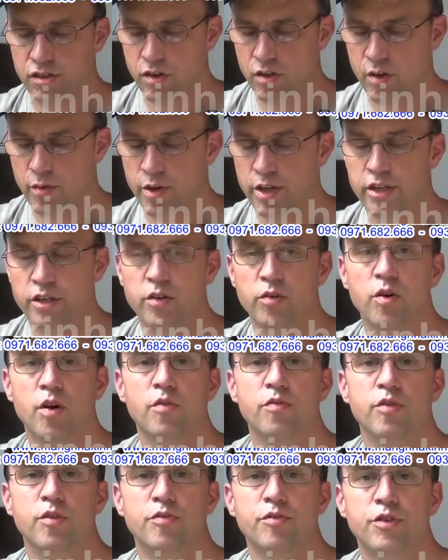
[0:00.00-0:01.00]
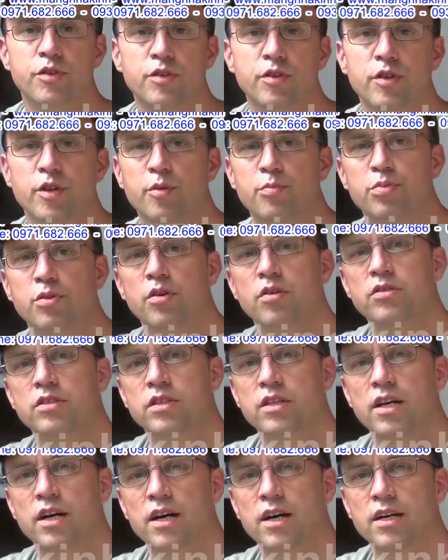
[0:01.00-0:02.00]
So I wanted to go over a few of the pros
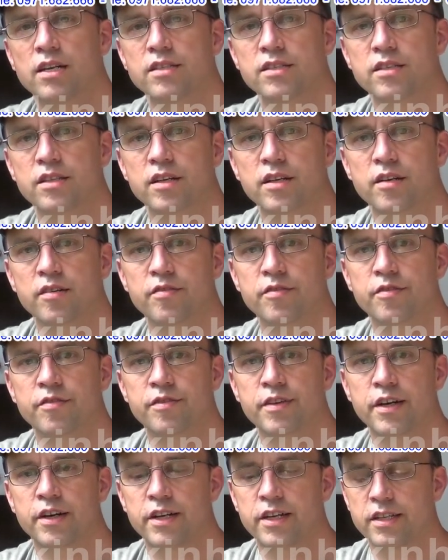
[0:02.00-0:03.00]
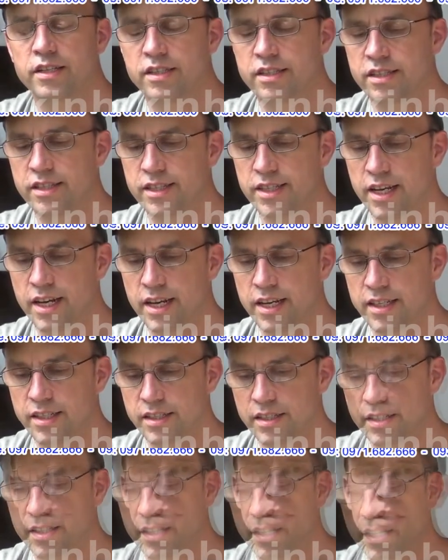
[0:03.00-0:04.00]
and cons of various
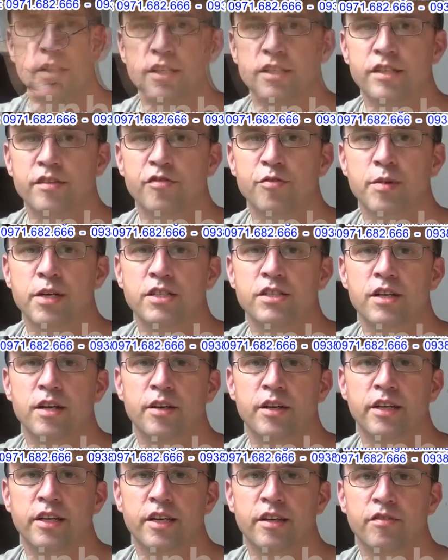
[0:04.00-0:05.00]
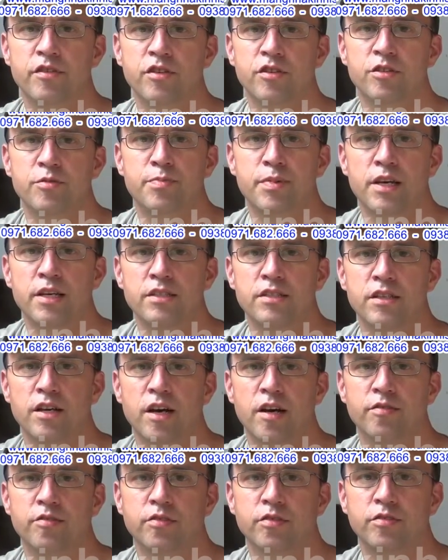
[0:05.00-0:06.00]
designs. This information I'm going to give you is based
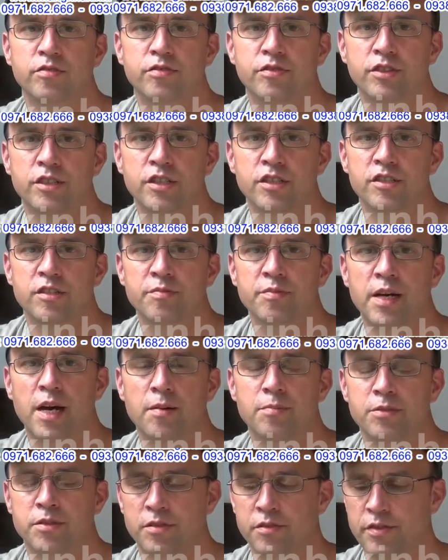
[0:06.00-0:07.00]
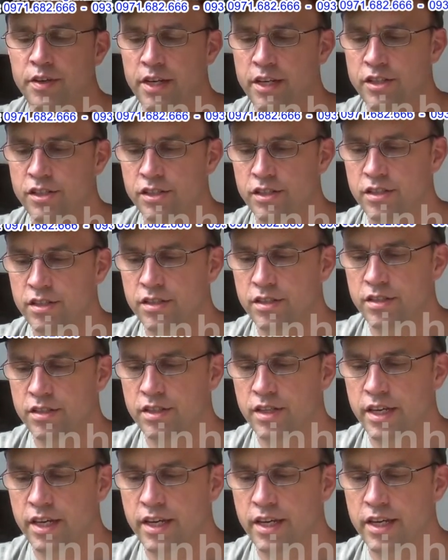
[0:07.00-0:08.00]
off of years of
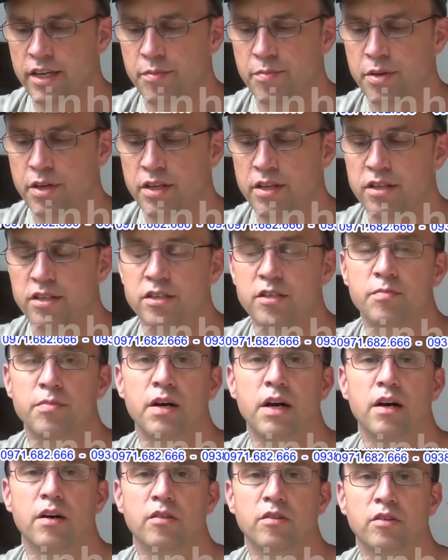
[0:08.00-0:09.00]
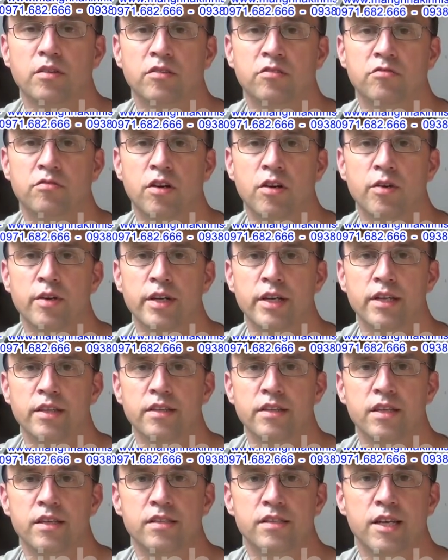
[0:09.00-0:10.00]
observations and opinions about growing
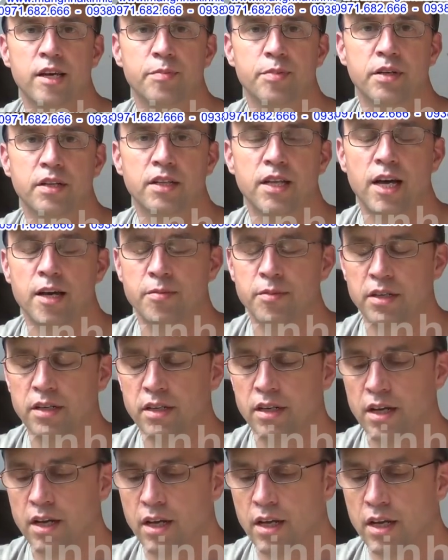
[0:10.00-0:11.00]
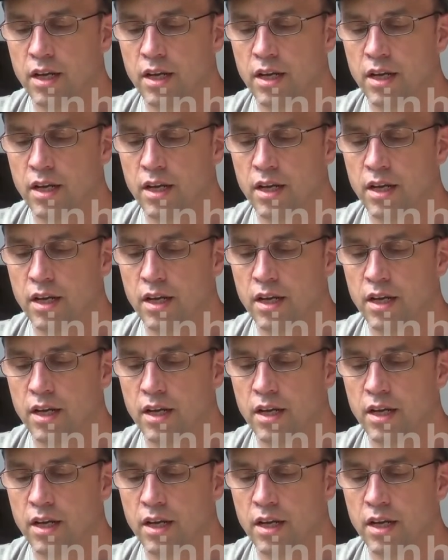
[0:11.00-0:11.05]
in this type of climate.